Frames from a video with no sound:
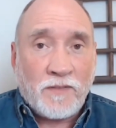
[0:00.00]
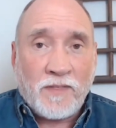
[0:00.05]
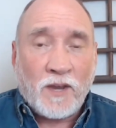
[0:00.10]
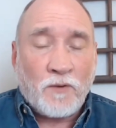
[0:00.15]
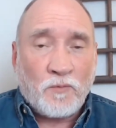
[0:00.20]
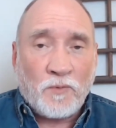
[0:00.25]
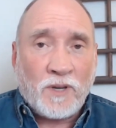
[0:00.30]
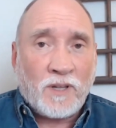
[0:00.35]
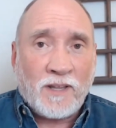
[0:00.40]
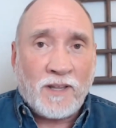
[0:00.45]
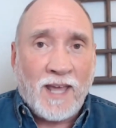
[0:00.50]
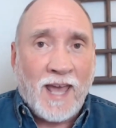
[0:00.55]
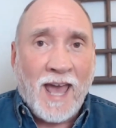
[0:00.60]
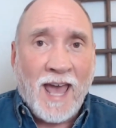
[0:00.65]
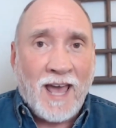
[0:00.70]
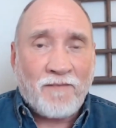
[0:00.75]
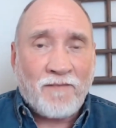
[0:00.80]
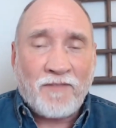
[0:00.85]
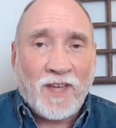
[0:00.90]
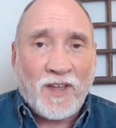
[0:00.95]
They, they
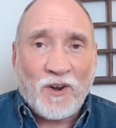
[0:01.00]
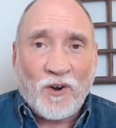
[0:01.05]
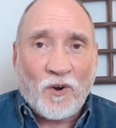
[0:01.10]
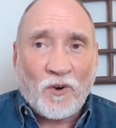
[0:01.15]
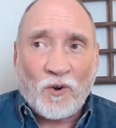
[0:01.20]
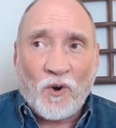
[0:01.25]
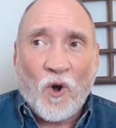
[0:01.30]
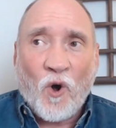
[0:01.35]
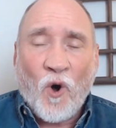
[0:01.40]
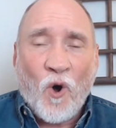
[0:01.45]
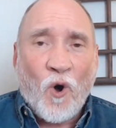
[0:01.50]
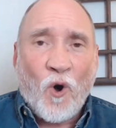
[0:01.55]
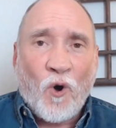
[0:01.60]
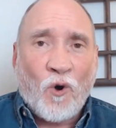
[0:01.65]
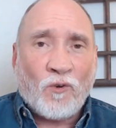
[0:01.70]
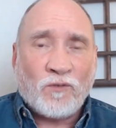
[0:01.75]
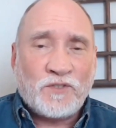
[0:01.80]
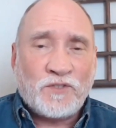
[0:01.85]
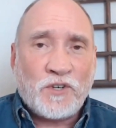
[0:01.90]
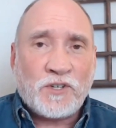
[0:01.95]
really have. They are
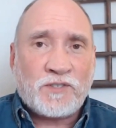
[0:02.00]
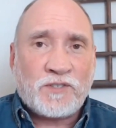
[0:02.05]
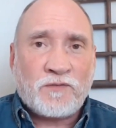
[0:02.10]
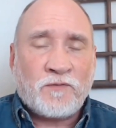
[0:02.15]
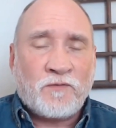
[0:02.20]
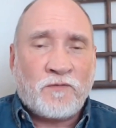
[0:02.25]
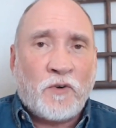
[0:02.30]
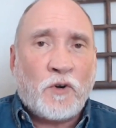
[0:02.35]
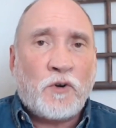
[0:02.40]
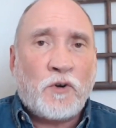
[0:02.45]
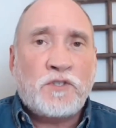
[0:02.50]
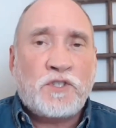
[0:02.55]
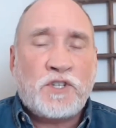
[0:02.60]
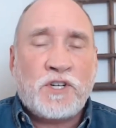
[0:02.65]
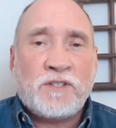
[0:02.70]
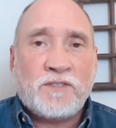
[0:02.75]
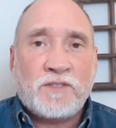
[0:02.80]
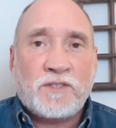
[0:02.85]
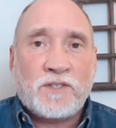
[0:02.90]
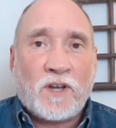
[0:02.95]
all just
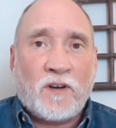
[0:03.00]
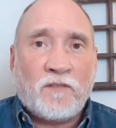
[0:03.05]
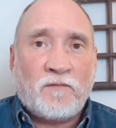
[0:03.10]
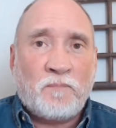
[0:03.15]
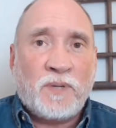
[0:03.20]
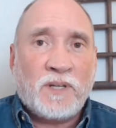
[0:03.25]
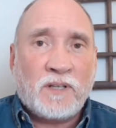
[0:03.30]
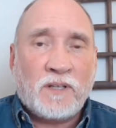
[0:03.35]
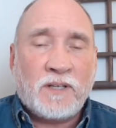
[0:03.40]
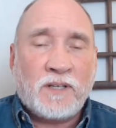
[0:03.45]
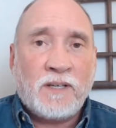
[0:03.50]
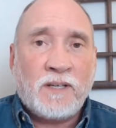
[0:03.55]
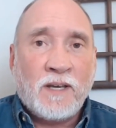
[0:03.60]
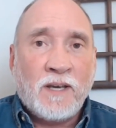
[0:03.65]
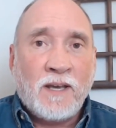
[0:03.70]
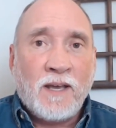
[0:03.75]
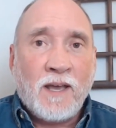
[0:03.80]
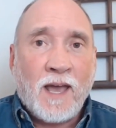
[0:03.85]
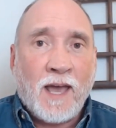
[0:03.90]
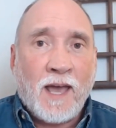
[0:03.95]
versions of
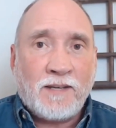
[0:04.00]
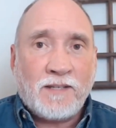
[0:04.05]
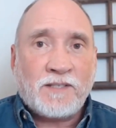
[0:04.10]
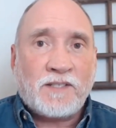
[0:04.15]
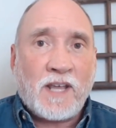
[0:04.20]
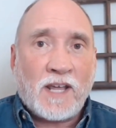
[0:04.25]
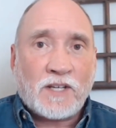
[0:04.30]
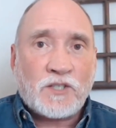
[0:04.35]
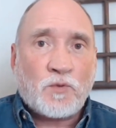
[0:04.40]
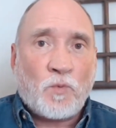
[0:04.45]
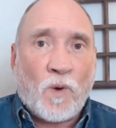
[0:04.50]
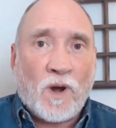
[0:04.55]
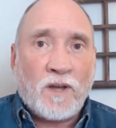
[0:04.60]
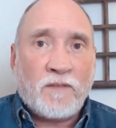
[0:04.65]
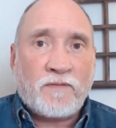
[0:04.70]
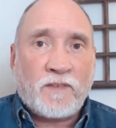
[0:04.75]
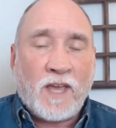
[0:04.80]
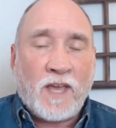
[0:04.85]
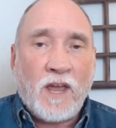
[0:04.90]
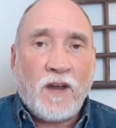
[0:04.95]
Billy and his
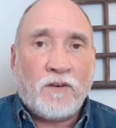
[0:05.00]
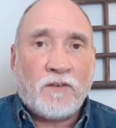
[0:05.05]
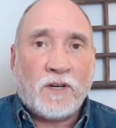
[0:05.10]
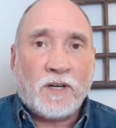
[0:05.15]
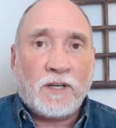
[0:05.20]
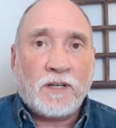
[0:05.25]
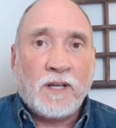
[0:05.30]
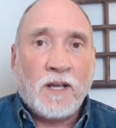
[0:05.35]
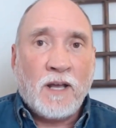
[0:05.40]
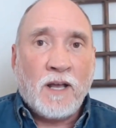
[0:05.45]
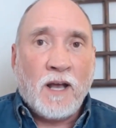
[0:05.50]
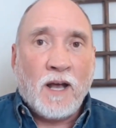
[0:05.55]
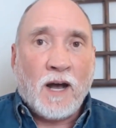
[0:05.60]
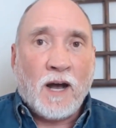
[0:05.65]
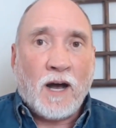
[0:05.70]
ex-wife, Karen.